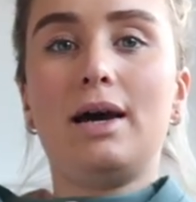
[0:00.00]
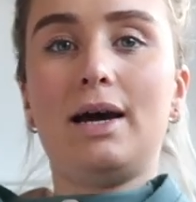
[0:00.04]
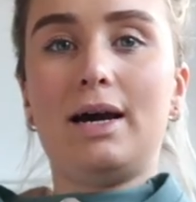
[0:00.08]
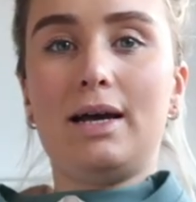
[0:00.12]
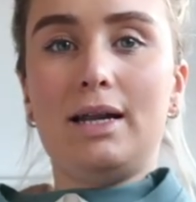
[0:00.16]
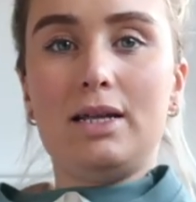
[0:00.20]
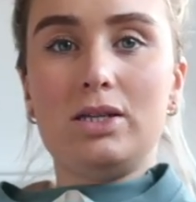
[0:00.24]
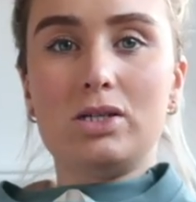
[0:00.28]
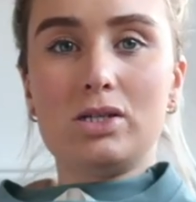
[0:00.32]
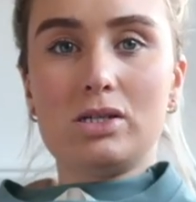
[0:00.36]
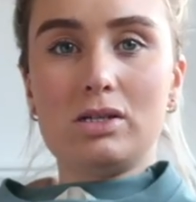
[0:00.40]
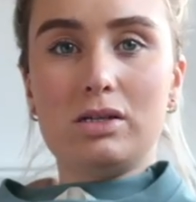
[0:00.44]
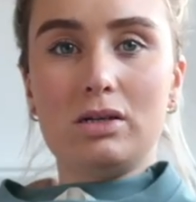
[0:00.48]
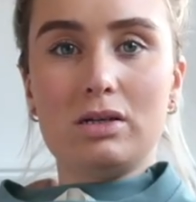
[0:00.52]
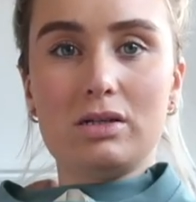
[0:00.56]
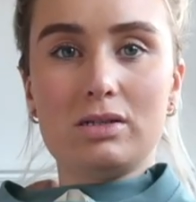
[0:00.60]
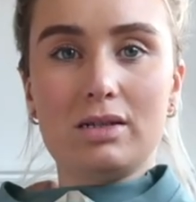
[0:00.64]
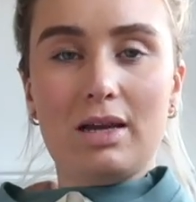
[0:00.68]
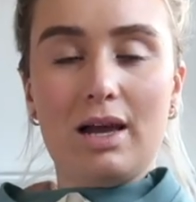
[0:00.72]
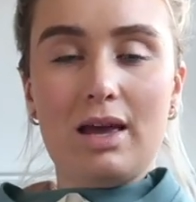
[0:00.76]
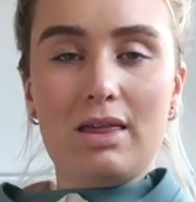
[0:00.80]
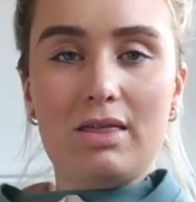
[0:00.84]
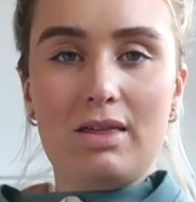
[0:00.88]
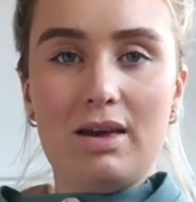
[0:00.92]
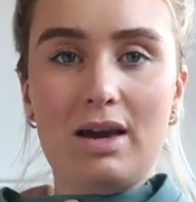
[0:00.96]
and it just looks
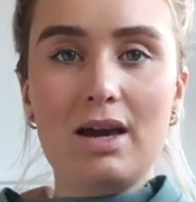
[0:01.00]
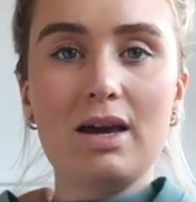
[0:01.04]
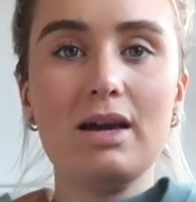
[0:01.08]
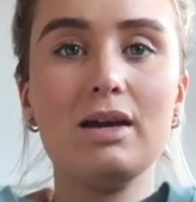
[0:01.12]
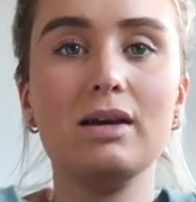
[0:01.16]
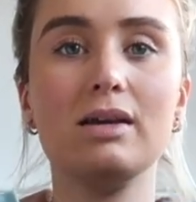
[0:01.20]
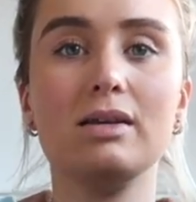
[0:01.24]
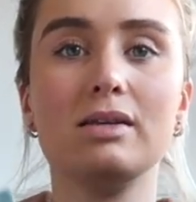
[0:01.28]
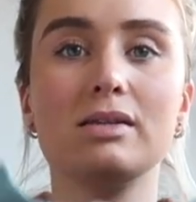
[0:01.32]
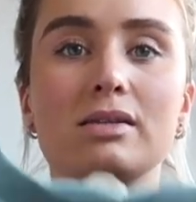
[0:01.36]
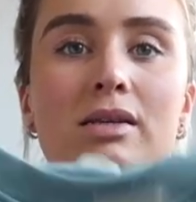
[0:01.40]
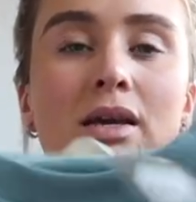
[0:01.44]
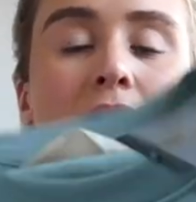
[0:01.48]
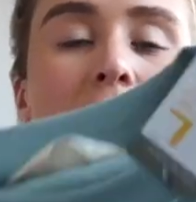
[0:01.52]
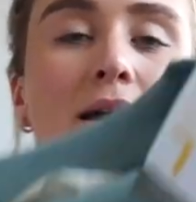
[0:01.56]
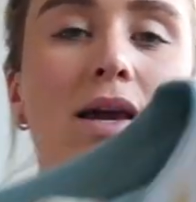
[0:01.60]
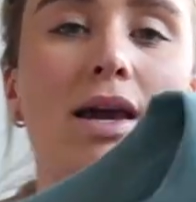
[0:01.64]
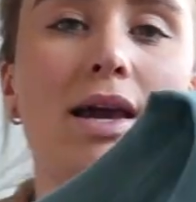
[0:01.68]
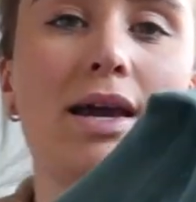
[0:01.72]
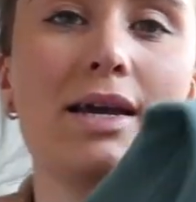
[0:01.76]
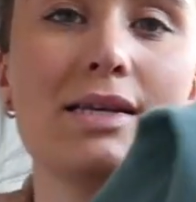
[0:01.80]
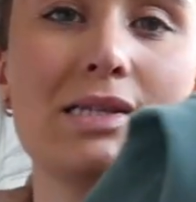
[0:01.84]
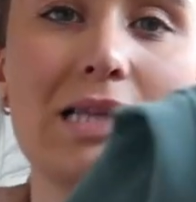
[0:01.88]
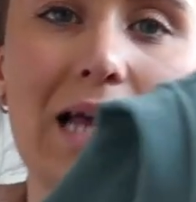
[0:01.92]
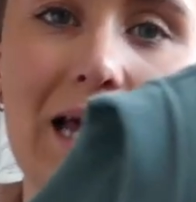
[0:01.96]
like this.
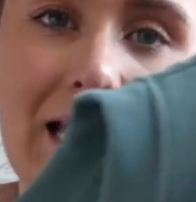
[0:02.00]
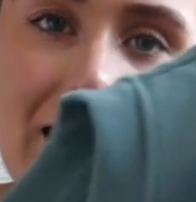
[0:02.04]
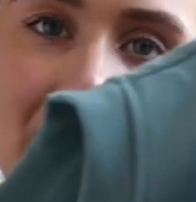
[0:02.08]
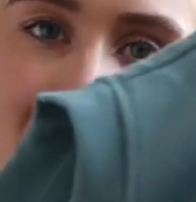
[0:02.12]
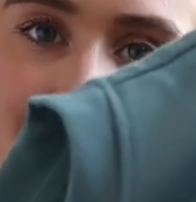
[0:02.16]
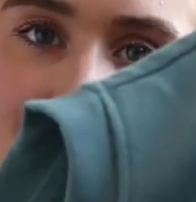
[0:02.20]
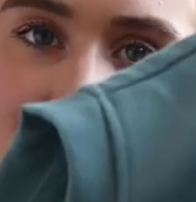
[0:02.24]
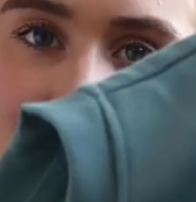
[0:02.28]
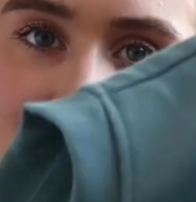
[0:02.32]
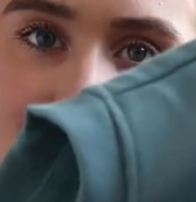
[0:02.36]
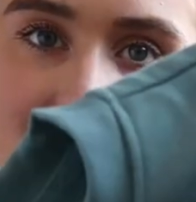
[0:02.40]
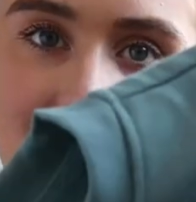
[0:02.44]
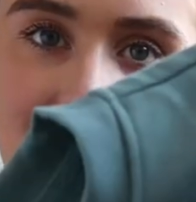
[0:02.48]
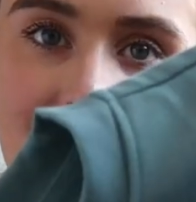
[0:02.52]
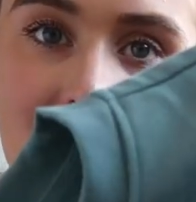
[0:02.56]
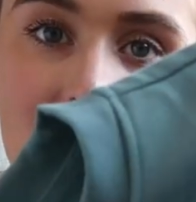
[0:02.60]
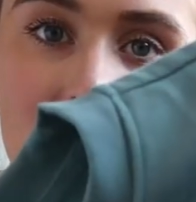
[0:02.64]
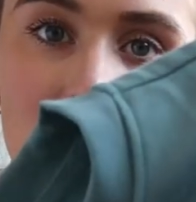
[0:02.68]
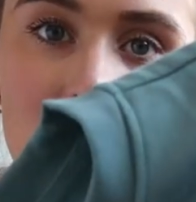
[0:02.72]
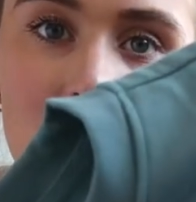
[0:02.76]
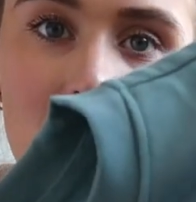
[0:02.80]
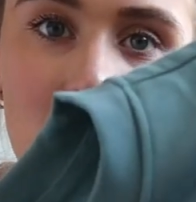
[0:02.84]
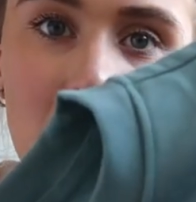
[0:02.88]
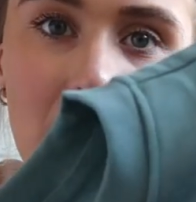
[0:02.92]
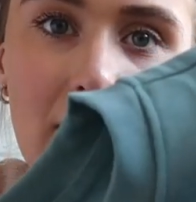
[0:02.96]
It's like in this teal
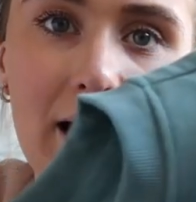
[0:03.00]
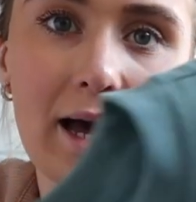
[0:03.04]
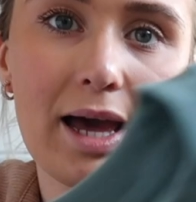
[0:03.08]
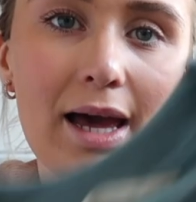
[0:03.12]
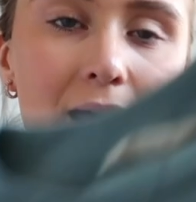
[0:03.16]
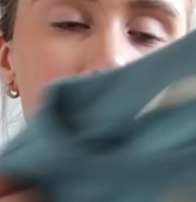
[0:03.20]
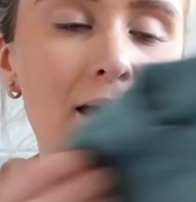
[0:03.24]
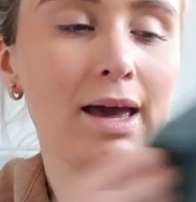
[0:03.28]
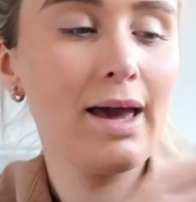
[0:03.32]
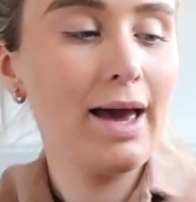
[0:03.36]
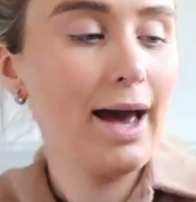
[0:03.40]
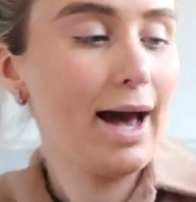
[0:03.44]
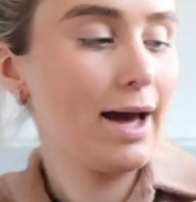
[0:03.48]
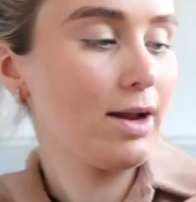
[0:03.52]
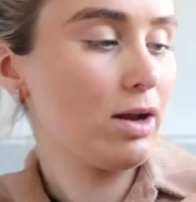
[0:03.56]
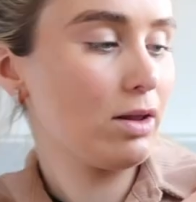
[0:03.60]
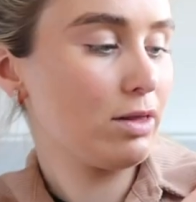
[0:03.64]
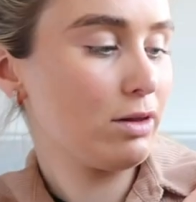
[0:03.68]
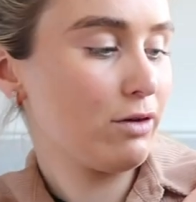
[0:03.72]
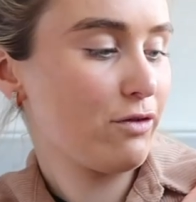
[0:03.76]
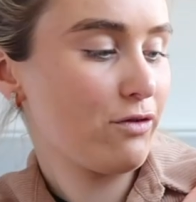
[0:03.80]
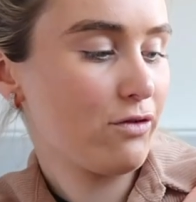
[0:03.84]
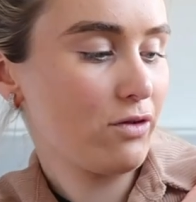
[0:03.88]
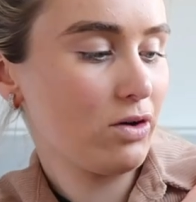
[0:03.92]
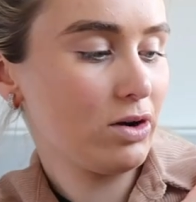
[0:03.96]
colour, and
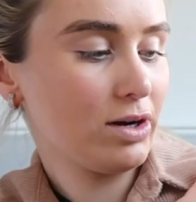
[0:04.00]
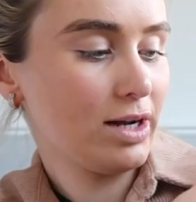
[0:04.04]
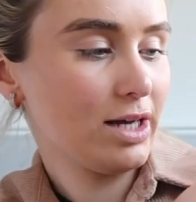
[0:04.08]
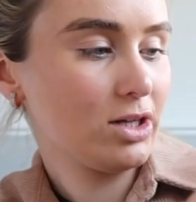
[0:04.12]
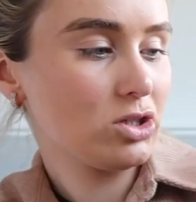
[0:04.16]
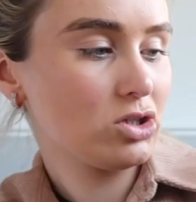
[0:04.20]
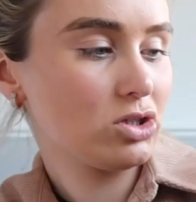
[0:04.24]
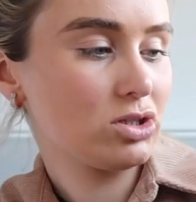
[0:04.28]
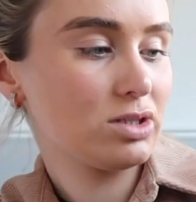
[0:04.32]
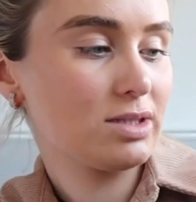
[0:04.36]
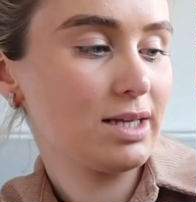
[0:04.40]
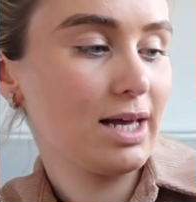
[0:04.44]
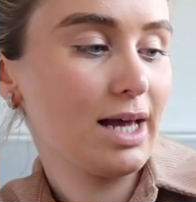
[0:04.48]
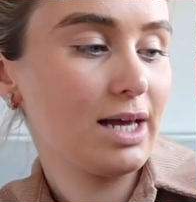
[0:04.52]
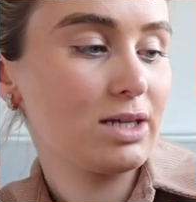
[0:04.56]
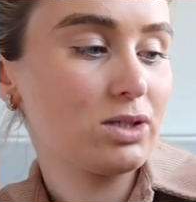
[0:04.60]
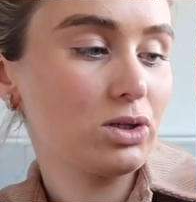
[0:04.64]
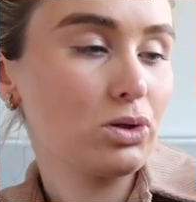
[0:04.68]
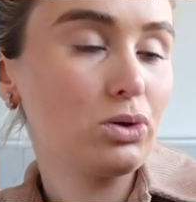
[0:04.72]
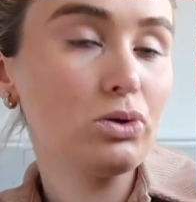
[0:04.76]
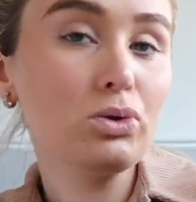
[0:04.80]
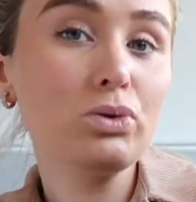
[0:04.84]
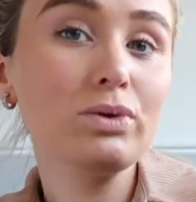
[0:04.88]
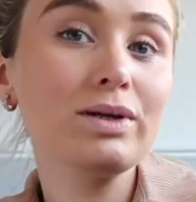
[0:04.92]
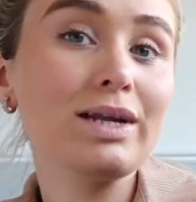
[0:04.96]
on the front it just says
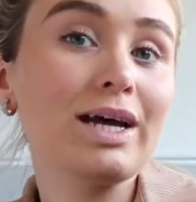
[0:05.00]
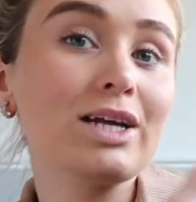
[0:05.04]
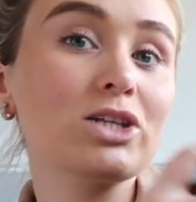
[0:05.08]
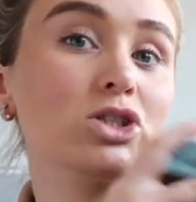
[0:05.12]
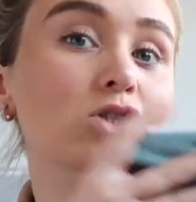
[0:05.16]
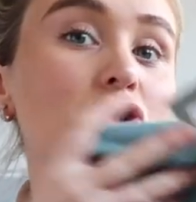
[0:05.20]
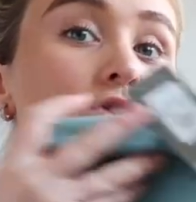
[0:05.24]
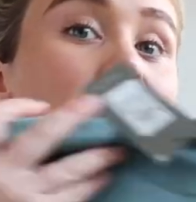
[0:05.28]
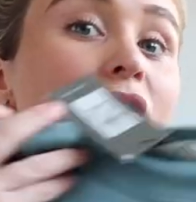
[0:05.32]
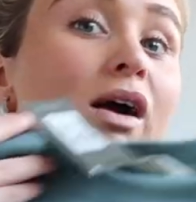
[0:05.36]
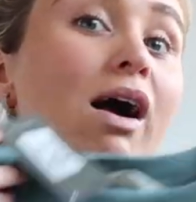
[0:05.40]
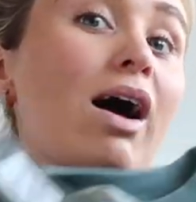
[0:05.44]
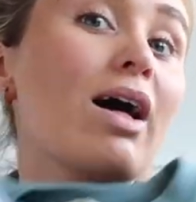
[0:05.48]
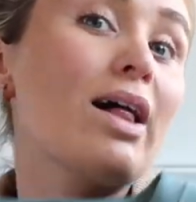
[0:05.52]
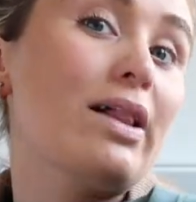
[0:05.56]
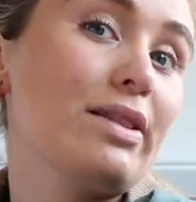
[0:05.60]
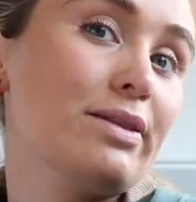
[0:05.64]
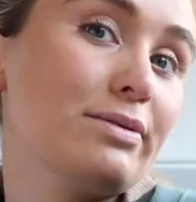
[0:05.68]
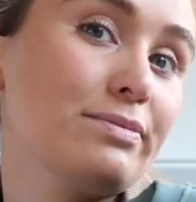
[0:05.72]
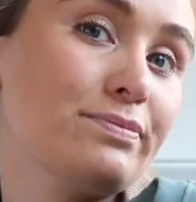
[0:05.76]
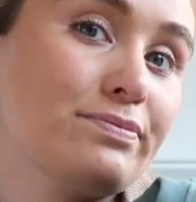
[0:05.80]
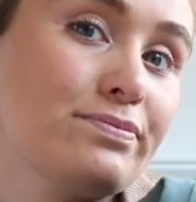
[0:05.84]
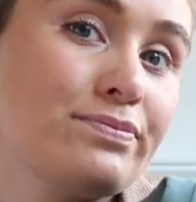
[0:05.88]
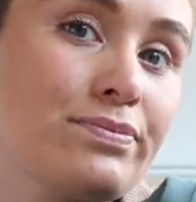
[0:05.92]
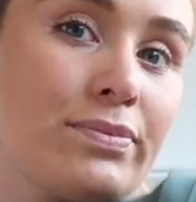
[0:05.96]
"Au
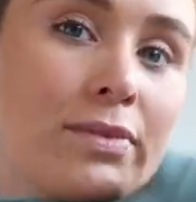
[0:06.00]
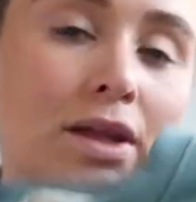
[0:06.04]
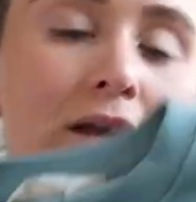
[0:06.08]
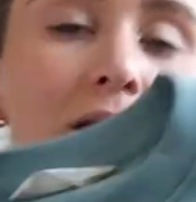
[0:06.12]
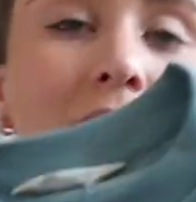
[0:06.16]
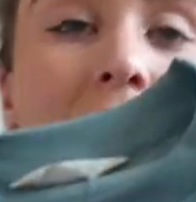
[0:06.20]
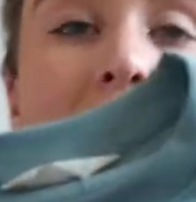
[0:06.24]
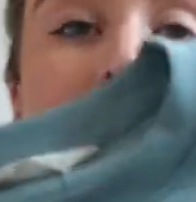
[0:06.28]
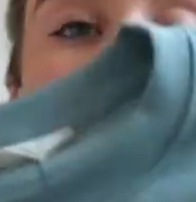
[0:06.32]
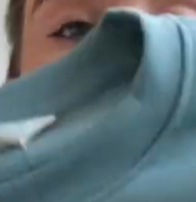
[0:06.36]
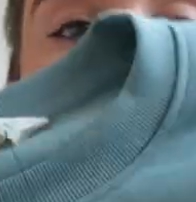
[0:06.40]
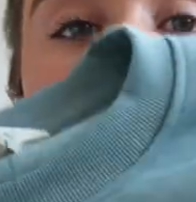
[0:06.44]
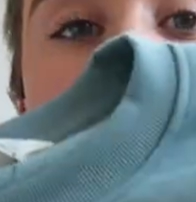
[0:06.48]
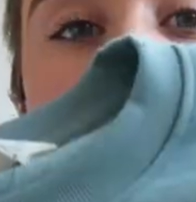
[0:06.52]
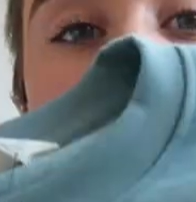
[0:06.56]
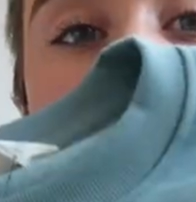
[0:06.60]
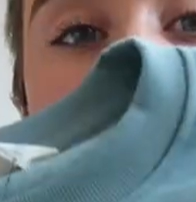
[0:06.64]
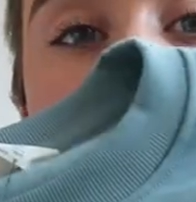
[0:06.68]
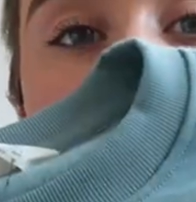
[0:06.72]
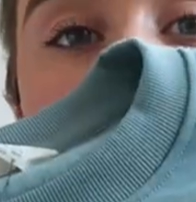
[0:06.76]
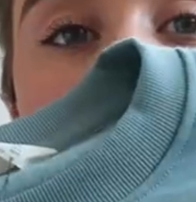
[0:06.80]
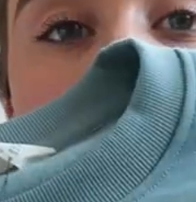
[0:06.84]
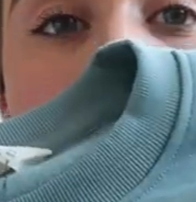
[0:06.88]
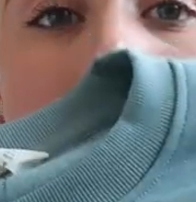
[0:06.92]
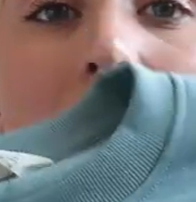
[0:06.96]
Naturel,"
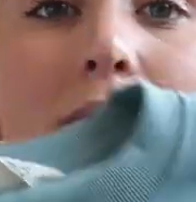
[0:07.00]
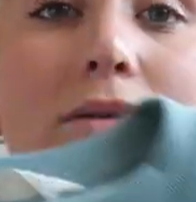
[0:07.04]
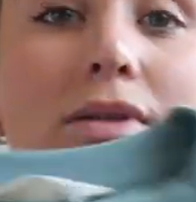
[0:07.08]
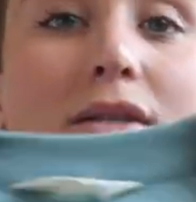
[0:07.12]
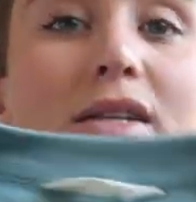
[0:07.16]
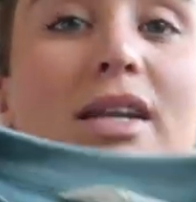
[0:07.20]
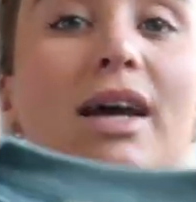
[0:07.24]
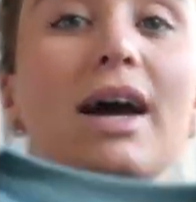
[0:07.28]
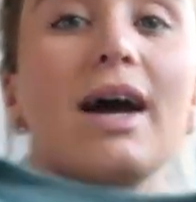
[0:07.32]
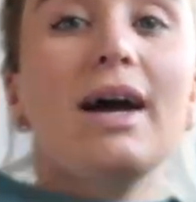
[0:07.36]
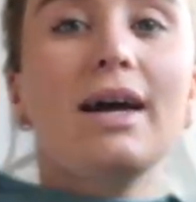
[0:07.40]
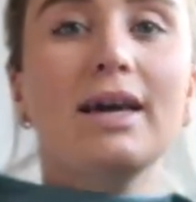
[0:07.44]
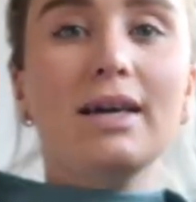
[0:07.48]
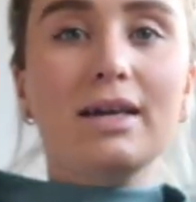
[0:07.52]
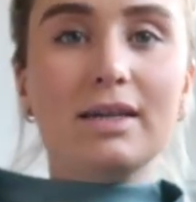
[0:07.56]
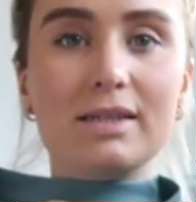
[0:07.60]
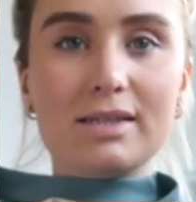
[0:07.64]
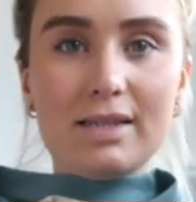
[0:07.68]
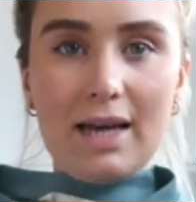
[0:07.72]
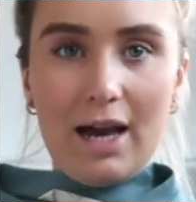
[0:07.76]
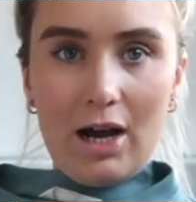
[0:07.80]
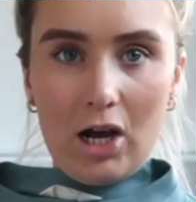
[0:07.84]
which I thought was nice.